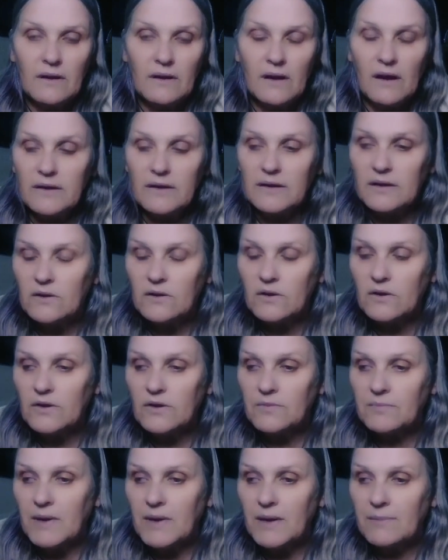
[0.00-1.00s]
and a lot
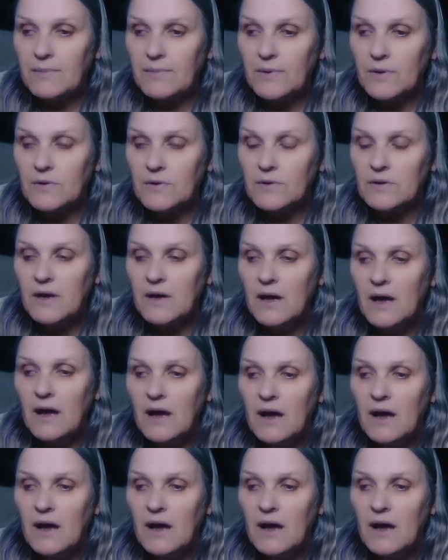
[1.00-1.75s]
of people